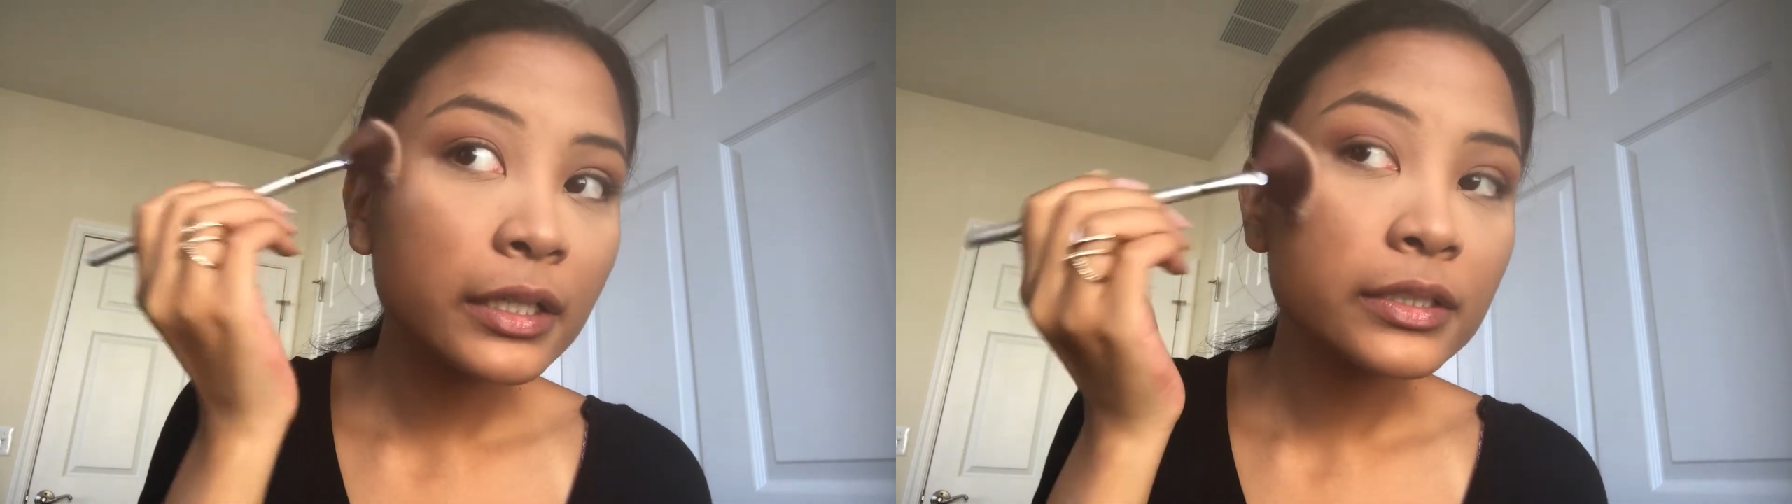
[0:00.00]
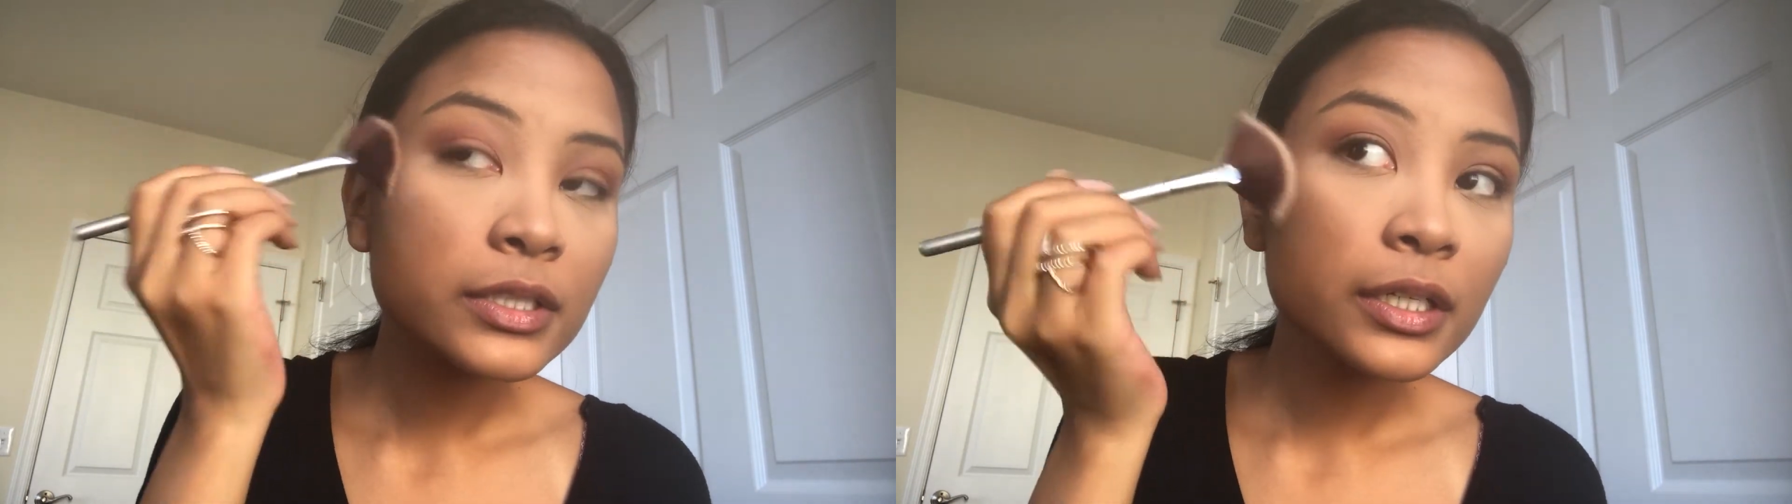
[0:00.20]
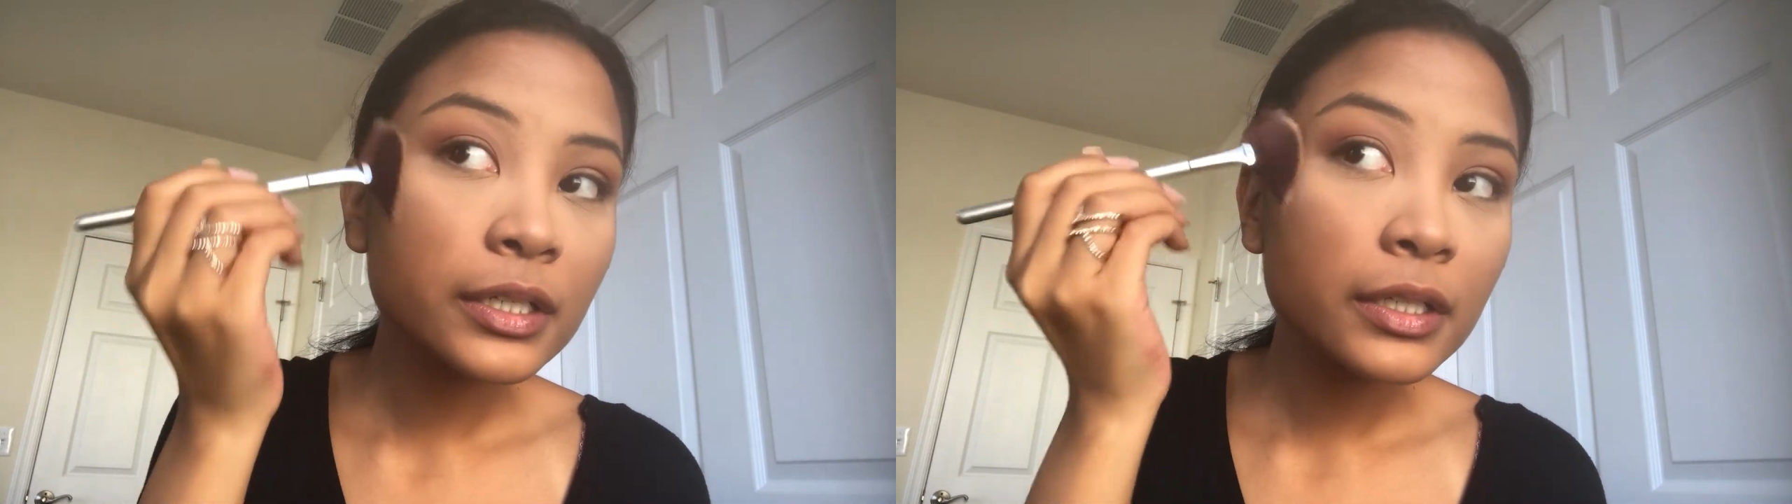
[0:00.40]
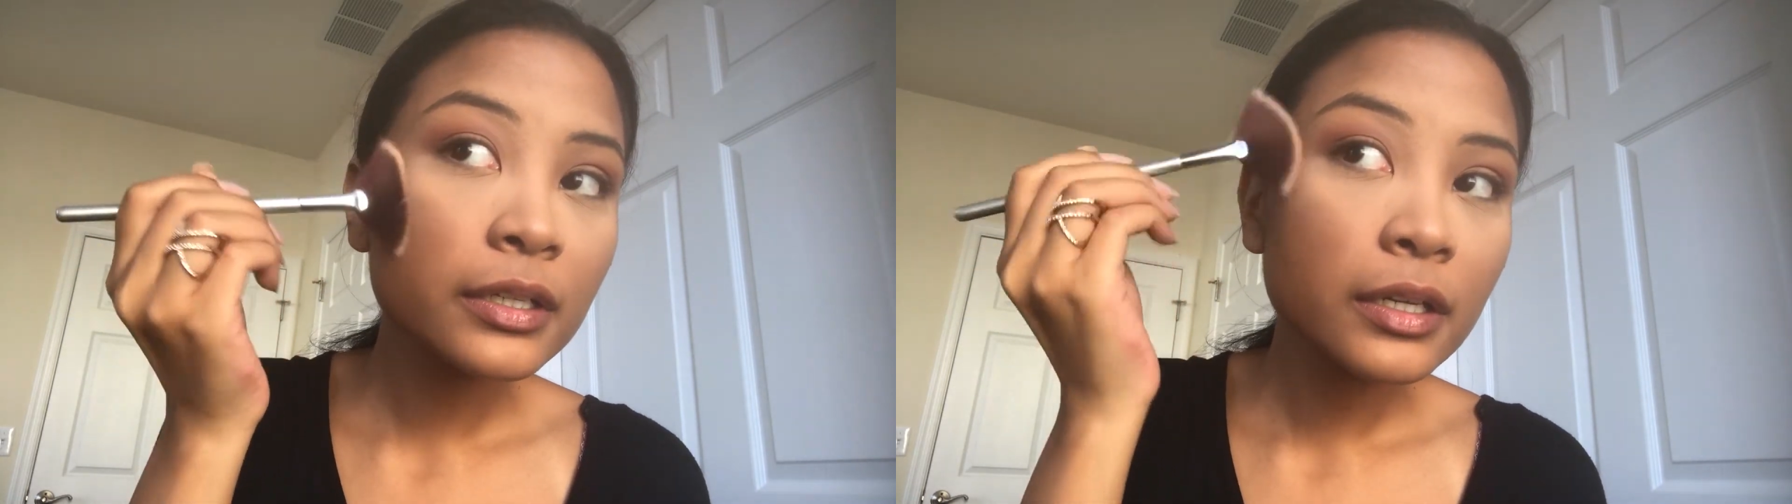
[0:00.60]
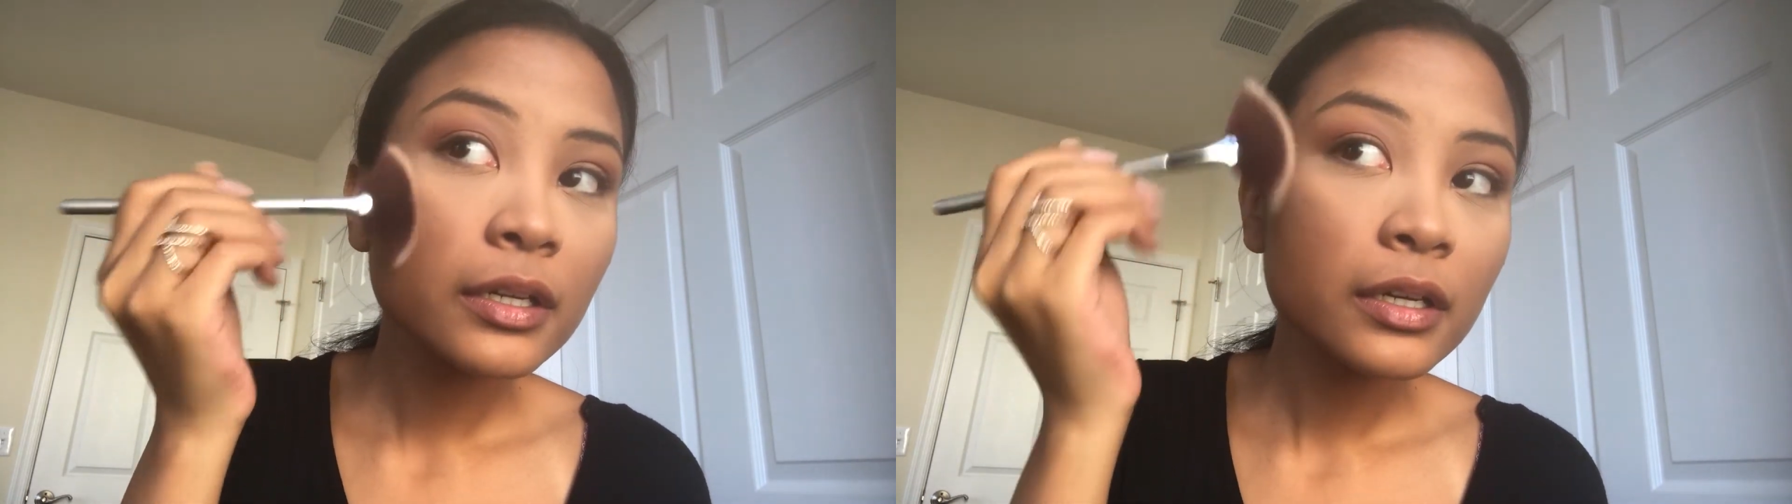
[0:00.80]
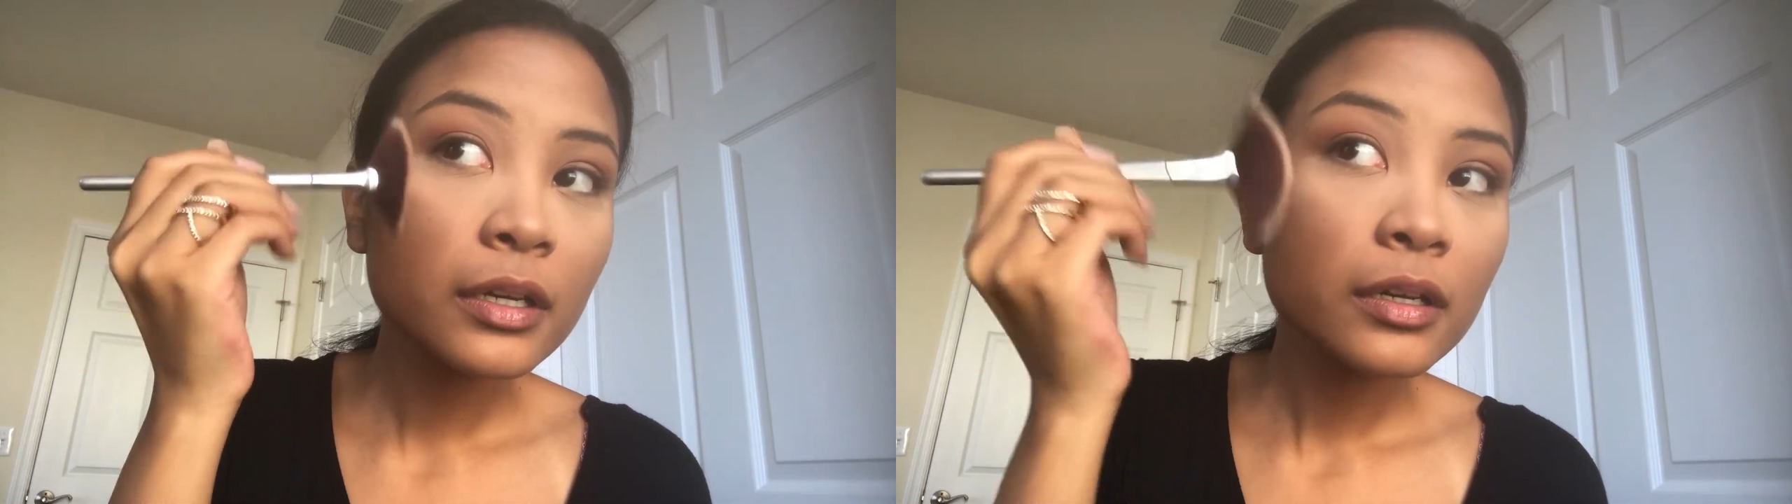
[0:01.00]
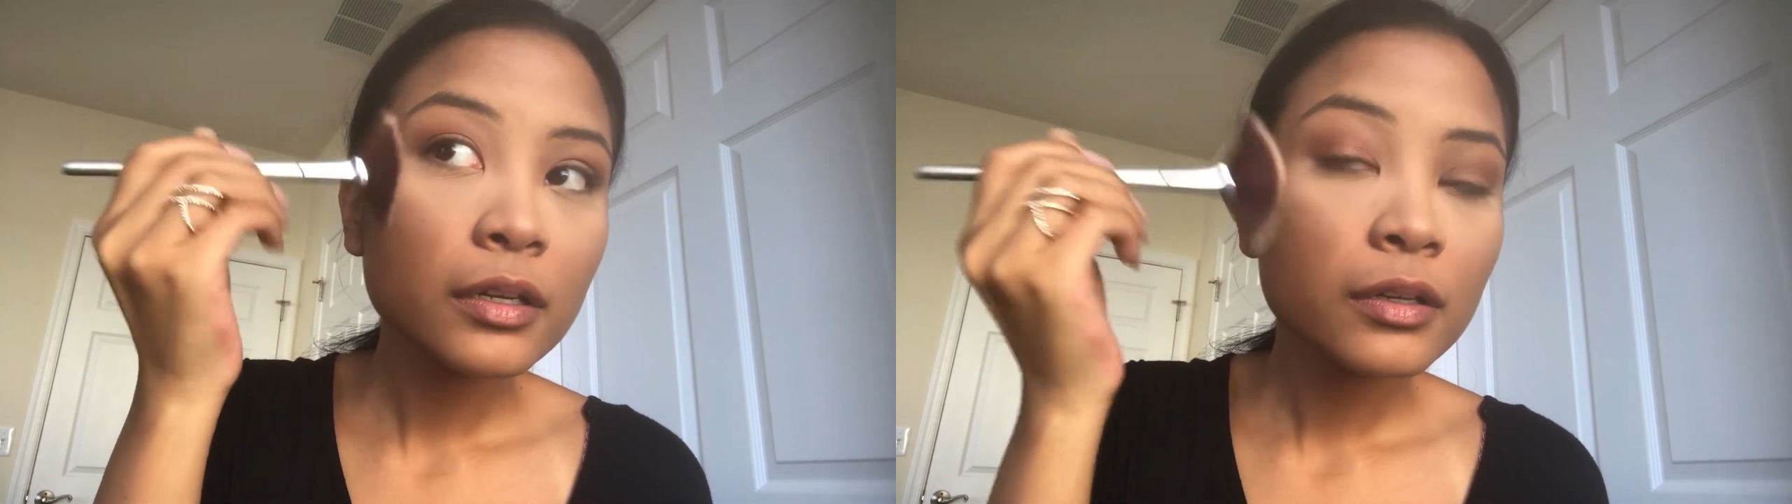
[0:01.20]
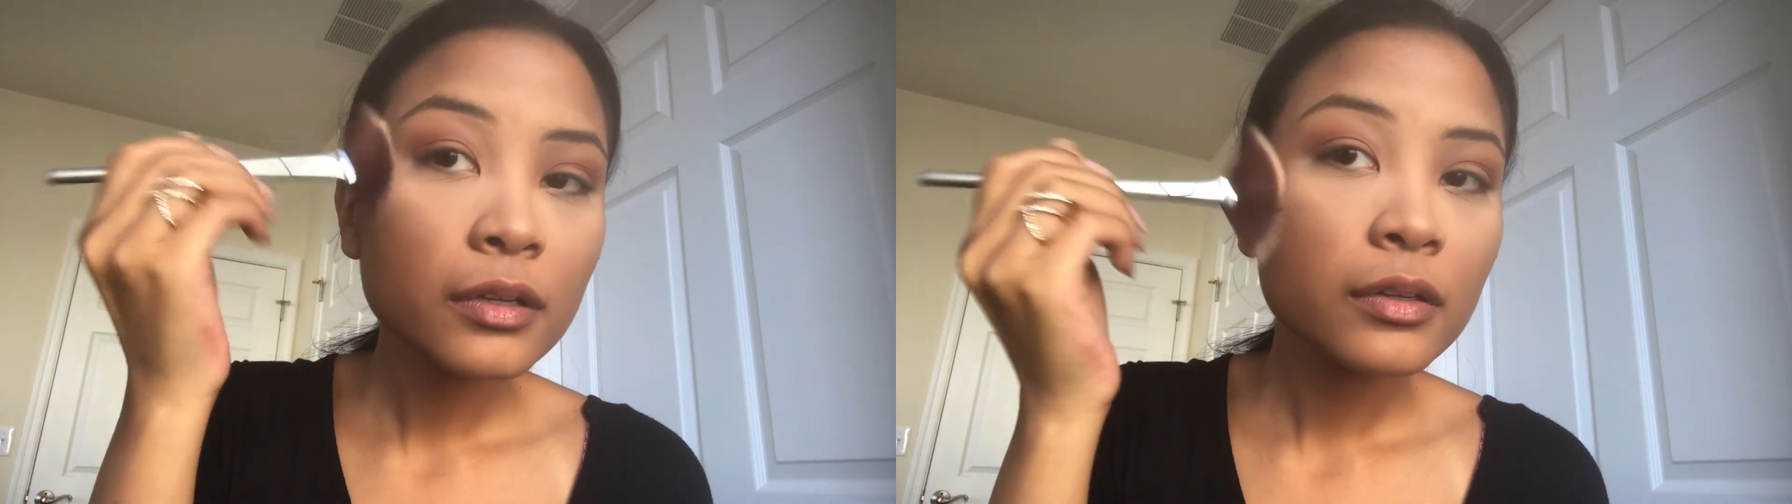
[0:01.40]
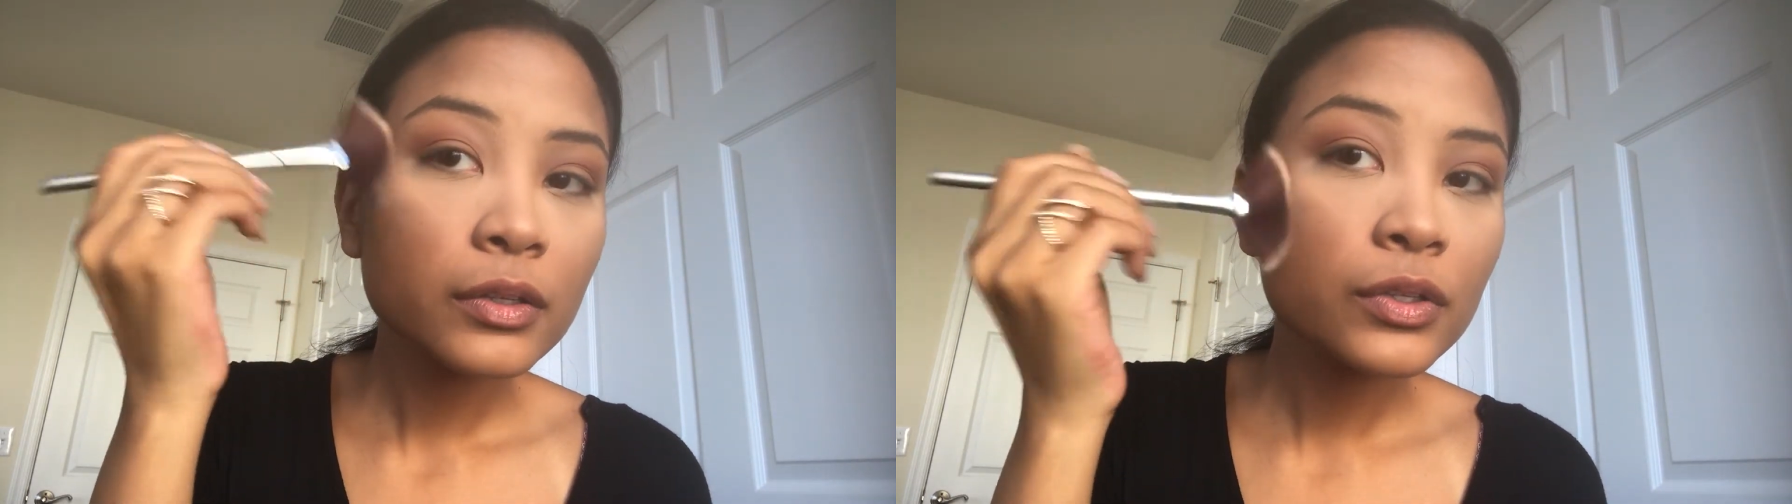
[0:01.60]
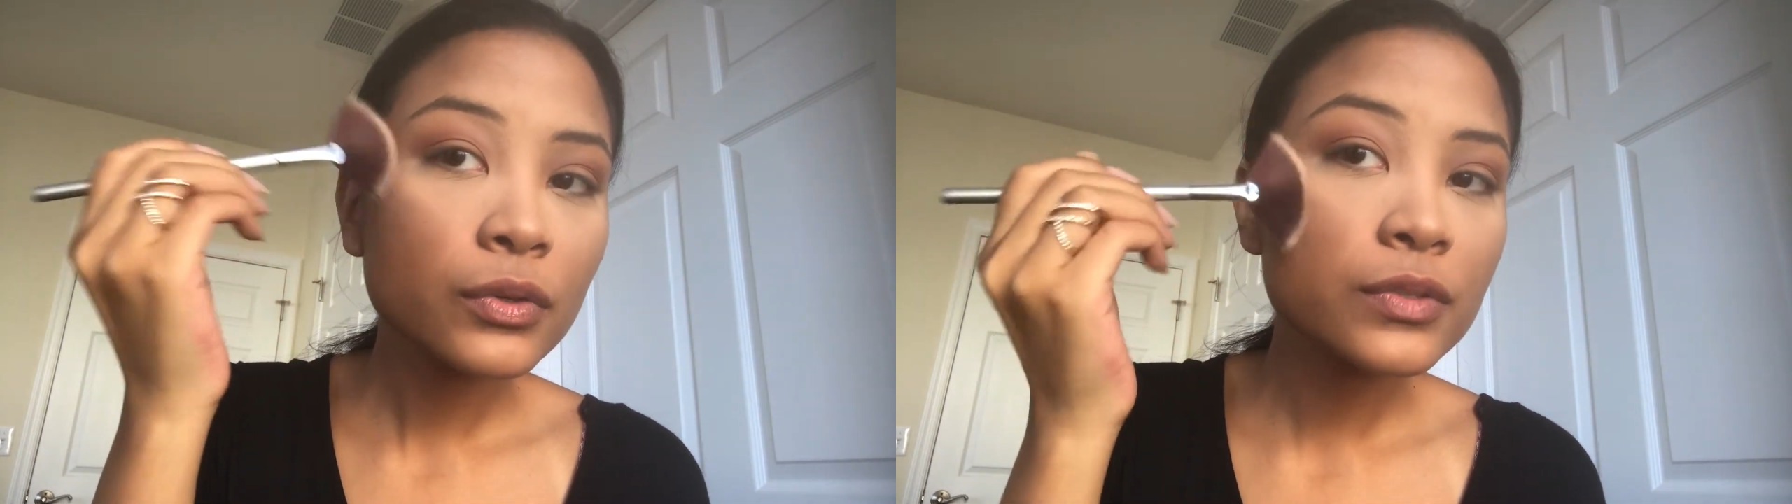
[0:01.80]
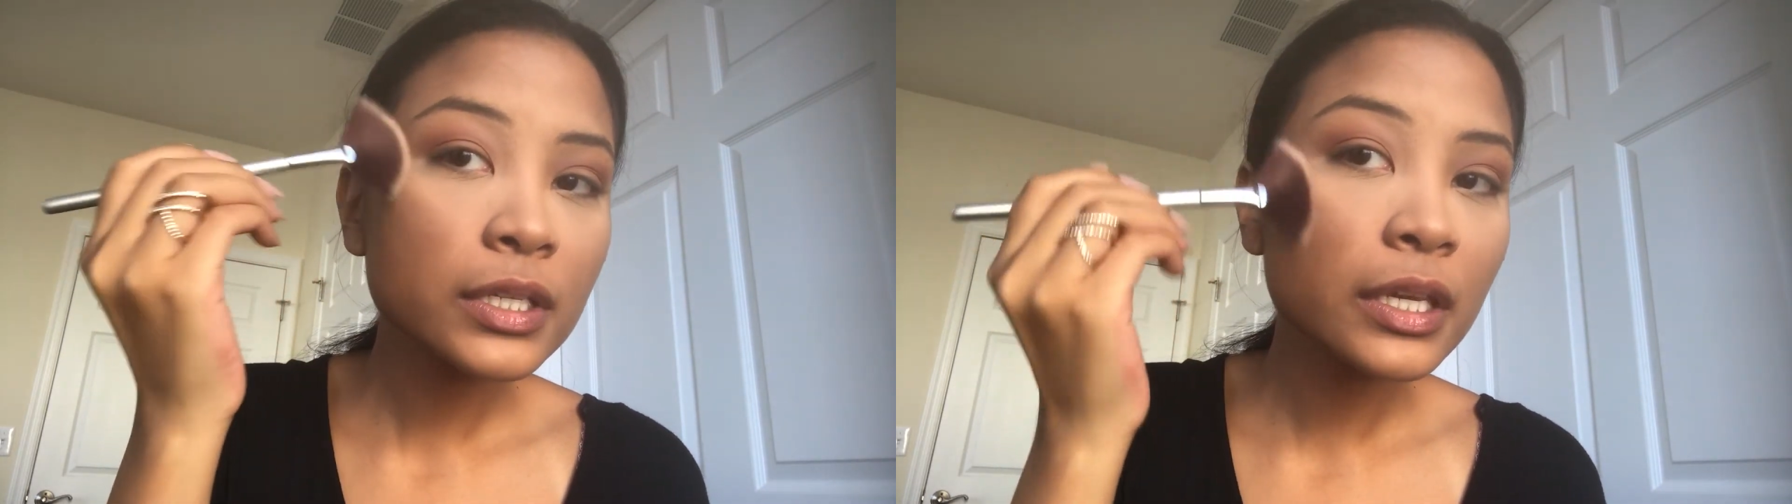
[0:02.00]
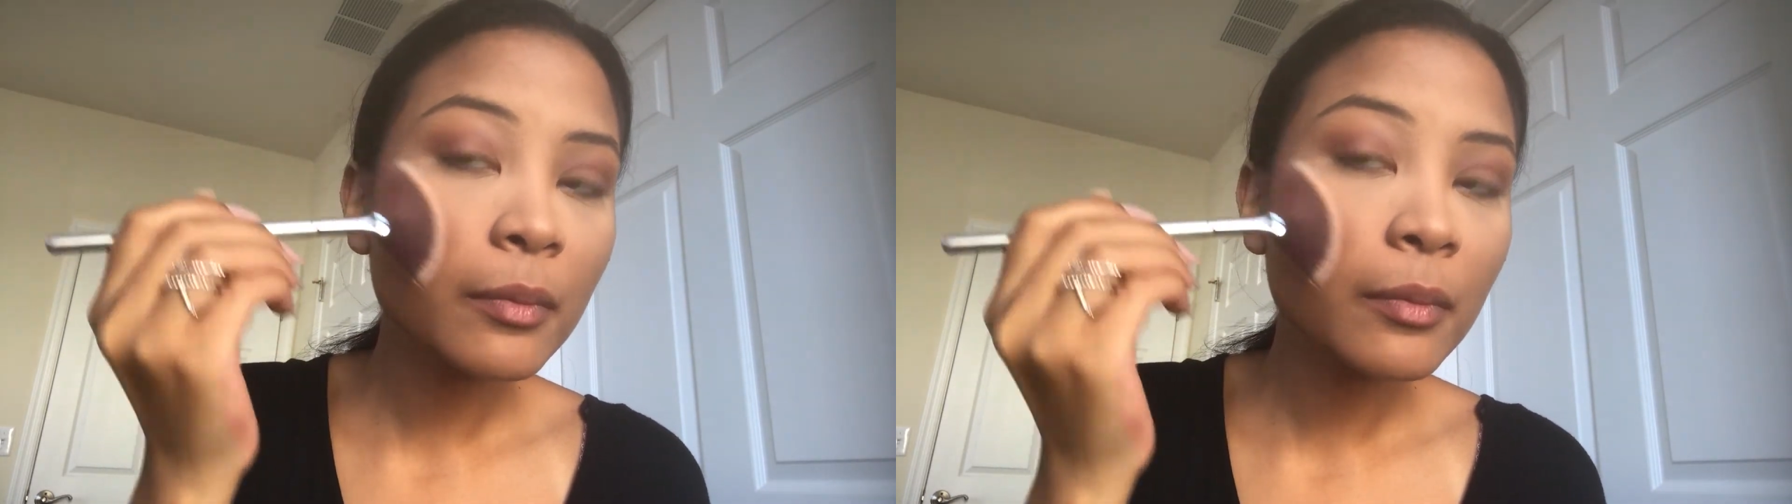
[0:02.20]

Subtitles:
I started using